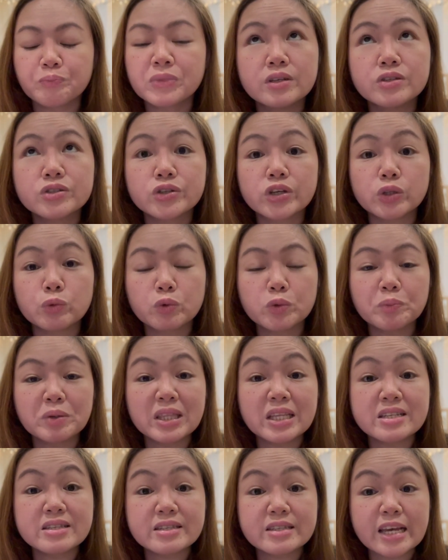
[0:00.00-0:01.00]
So it will be
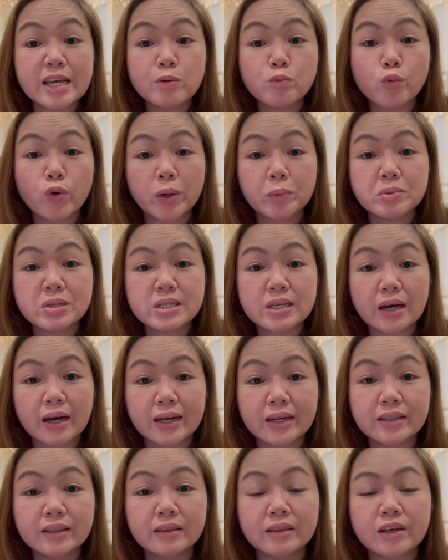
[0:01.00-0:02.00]
the same
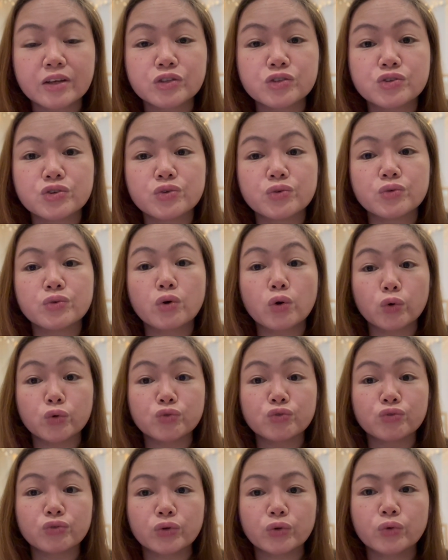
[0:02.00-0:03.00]
website that you go
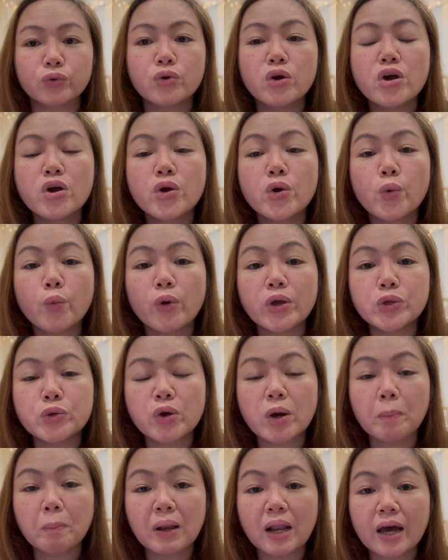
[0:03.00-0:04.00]
through when you
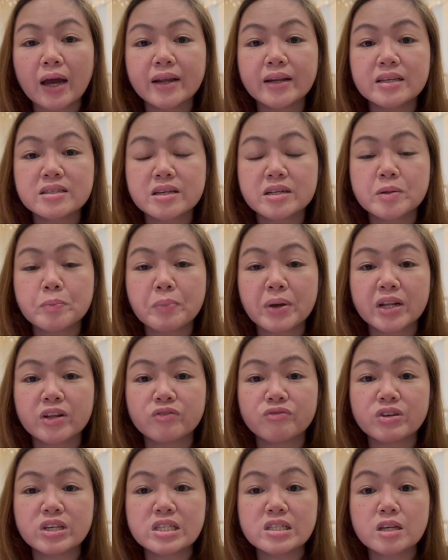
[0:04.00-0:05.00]
applied as a dependent
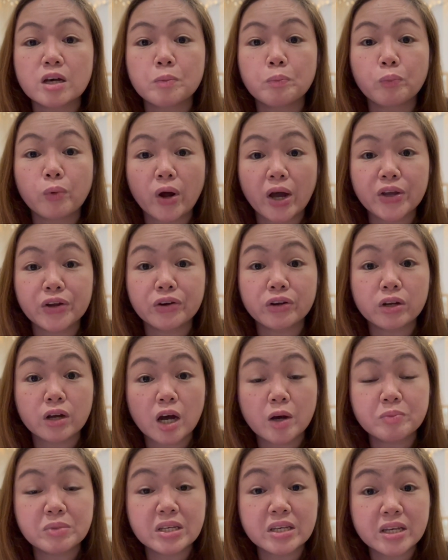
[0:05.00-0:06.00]
visa prior
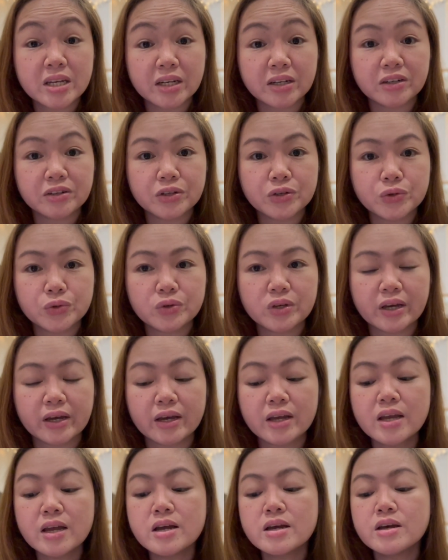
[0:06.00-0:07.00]
coming here in the
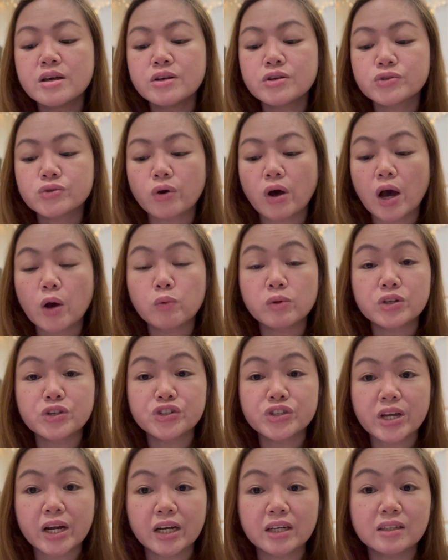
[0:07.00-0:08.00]
UK. So I will
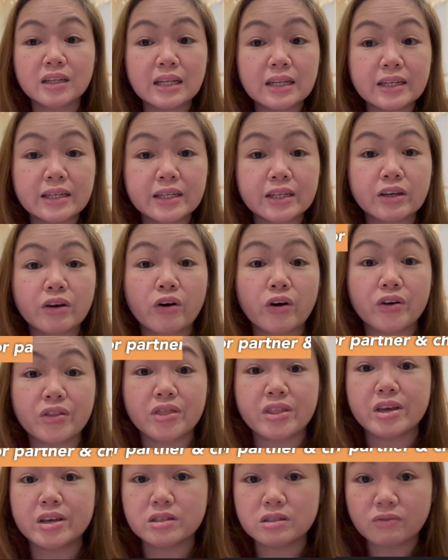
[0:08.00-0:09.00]
share the link on
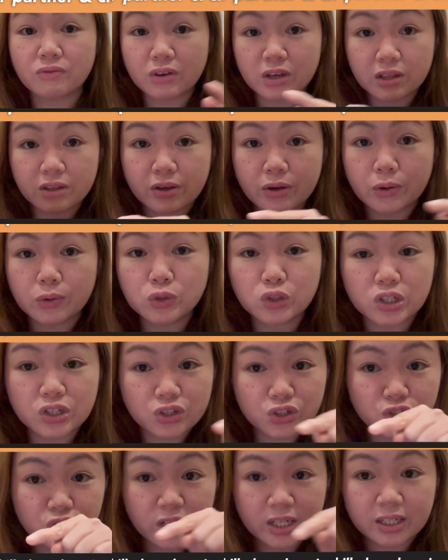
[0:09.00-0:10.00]
this video,
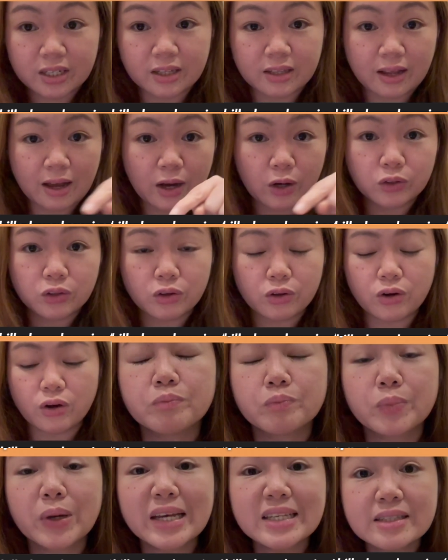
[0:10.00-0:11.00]
just check it out.
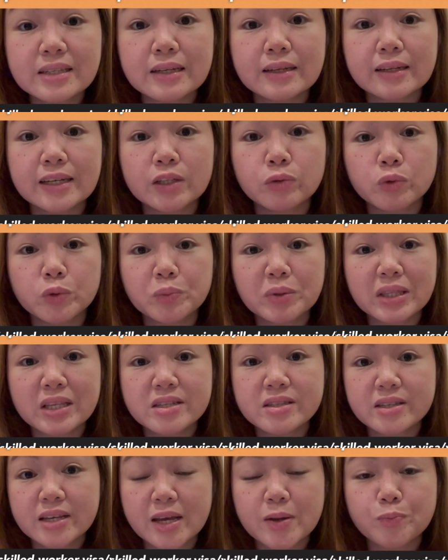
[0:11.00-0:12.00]
Basically, it will be the
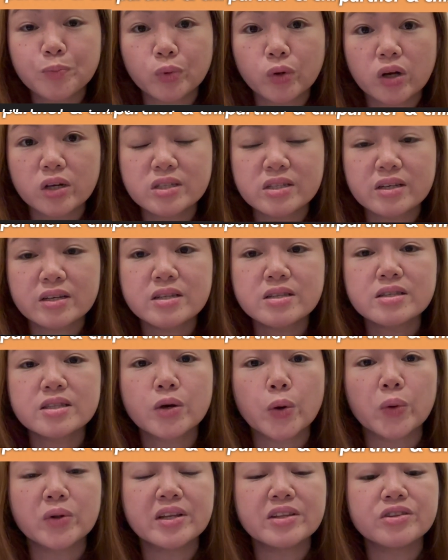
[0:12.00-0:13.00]
same process. The
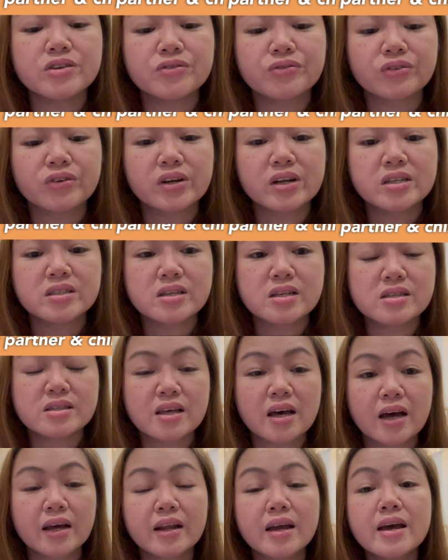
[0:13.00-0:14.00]
only difference is
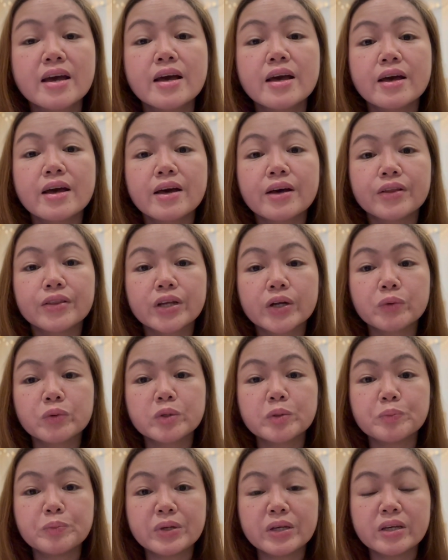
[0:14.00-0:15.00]
that there
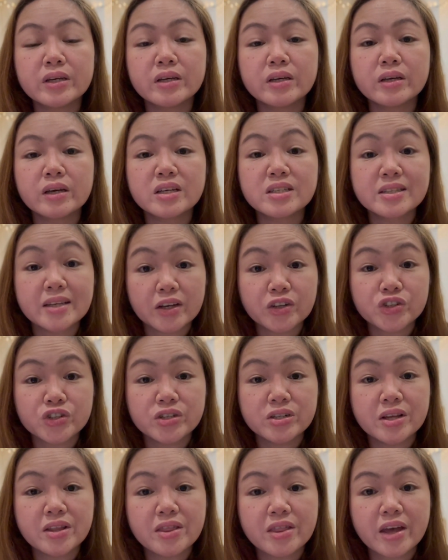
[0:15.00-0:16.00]
will be a
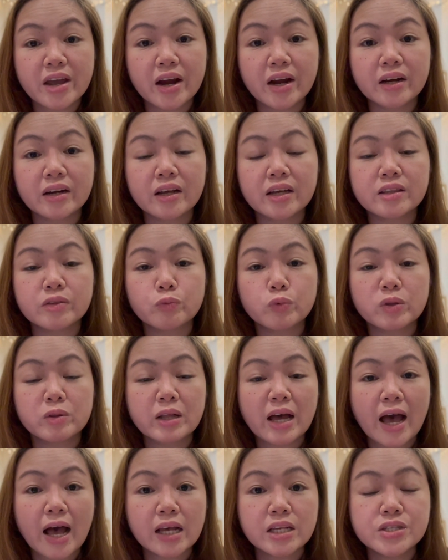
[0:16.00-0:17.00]
section in there that will
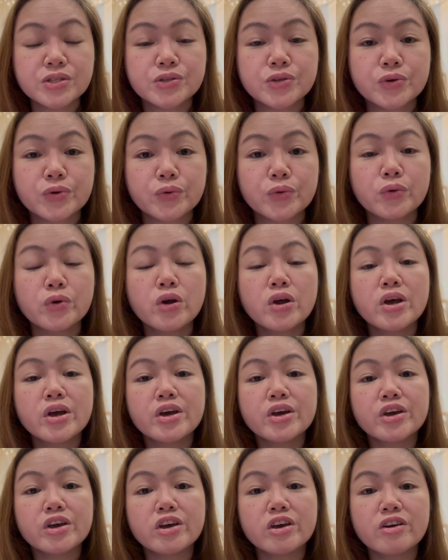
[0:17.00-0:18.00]
ask you
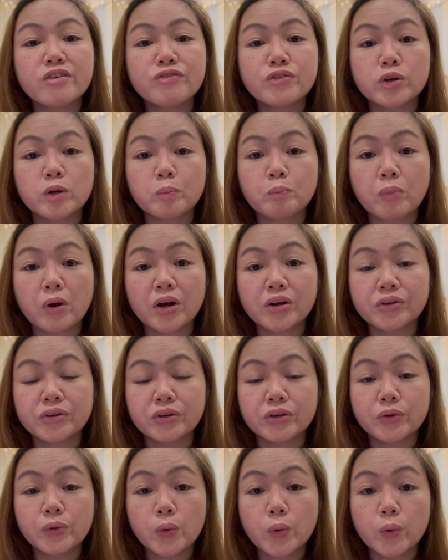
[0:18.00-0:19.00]
if your
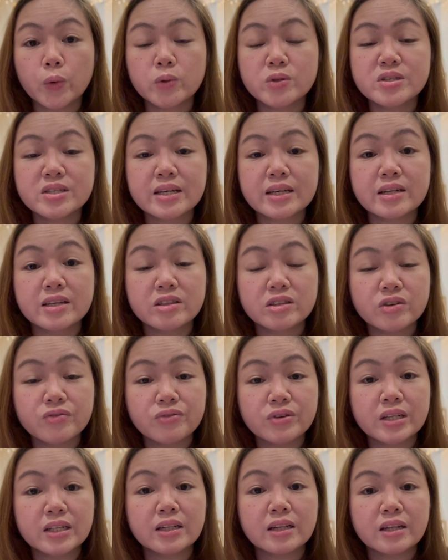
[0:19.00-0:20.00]
partner holds an
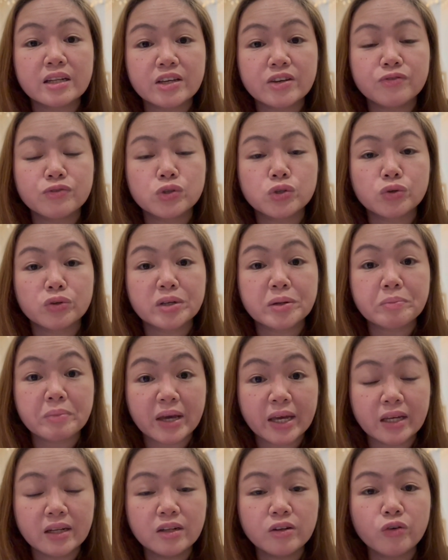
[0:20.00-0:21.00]
indefinite leave to
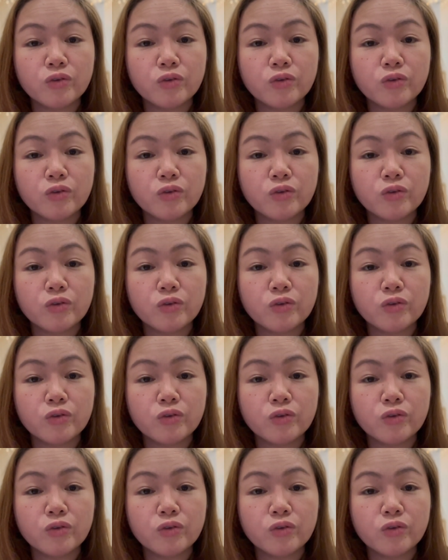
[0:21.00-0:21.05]
remain.